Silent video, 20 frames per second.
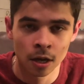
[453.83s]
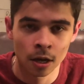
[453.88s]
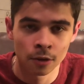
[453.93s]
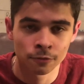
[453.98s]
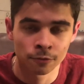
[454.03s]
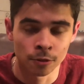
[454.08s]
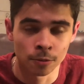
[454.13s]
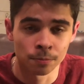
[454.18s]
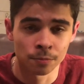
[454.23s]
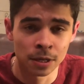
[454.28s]

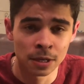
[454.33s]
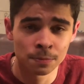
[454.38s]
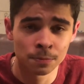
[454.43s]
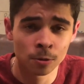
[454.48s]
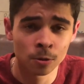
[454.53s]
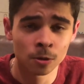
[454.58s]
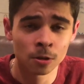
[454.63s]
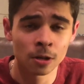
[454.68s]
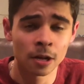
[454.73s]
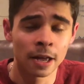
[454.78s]
from
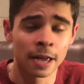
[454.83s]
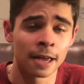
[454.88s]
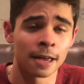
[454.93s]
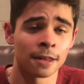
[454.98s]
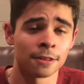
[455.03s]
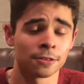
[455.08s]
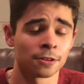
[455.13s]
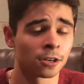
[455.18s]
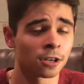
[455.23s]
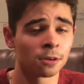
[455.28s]
people
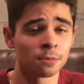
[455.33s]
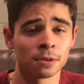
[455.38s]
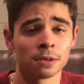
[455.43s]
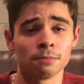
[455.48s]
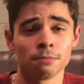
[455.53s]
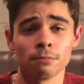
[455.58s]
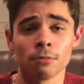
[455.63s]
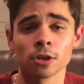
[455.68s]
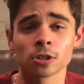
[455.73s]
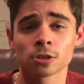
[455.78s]
and they're gonna be
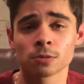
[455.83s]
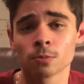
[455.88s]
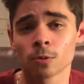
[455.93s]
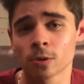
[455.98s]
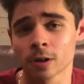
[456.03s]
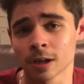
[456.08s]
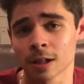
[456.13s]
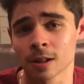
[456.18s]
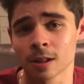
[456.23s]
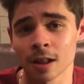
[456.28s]
much more
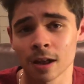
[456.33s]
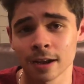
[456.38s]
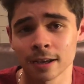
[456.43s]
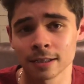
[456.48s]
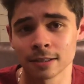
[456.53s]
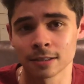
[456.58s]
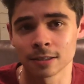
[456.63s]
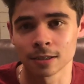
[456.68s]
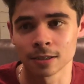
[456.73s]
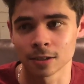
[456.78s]

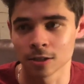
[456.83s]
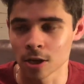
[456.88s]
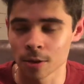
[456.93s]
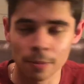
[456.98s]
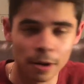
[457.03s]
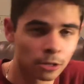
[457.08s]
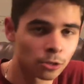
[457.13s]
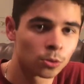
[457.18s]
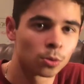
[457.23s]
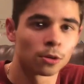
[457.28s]
inclined to come
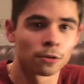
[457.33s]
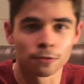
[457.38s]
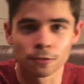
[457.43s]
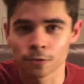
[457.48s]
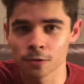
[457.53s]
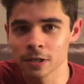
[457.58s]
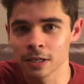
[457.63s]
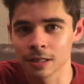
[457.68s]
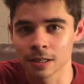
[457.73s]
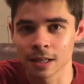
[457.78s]
out to a
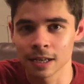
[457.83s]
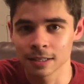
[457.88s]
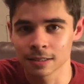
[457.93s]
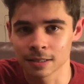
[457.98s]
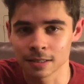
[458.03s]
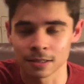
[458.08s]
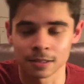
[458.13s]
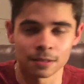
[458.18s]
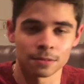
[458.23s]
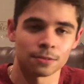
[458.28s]
free
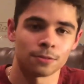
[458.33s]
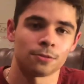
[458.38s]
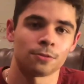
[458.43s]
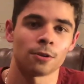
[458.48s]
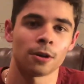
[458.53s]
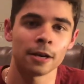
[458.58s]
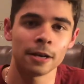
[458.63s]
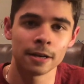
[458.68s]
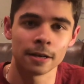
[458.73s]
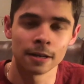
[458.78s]
lesson,
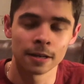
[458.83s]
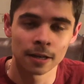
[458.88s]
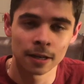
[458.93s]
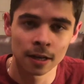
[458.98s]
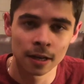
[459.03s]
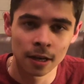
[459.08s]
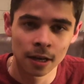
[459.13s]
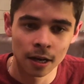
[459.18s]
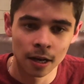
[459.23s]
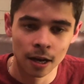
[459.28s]
right?
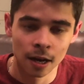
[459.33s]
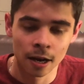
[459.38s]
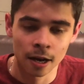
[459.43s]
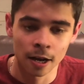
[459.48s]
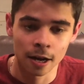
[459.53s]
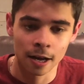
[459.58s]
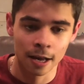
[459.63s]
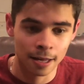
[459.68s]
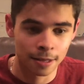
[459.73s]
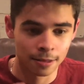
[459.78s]

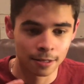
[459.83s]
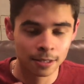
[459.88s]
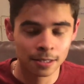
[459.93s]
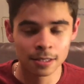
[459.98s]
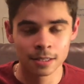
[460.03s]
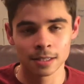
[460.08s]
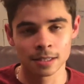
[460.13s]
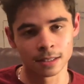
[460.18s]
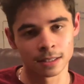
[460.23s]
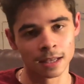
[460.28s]
And this
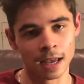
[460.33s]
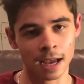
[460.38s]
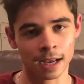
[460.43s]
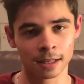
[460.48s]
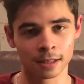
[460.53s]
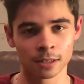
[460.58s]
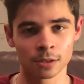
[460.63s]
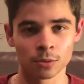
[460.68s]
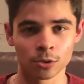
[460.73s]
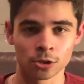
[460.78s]
is
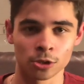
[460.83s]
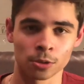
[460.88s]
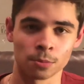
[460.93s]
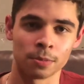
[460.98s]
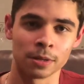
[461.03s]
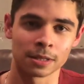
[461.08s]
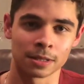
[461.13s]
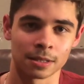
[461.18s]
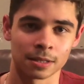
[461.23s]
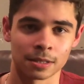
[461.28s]
exactly what your
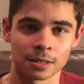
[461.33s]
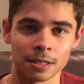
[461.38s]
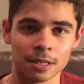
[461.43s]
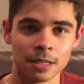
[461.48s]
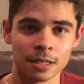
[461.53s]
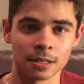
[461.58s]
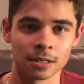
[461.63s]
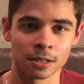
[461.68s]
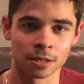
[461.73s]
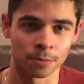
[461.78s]
business
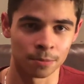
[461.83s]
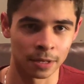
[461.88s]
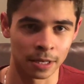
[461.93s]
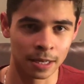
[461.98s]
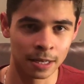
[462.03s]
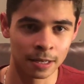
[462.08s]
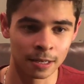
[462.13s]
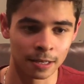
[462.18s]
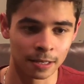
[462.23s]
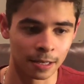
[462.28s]
needs in the
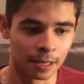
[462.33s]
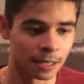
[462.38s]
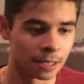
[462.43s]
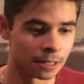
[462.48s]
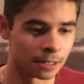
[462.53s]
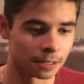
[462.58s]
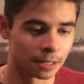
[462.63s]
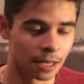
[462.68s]
beginning, is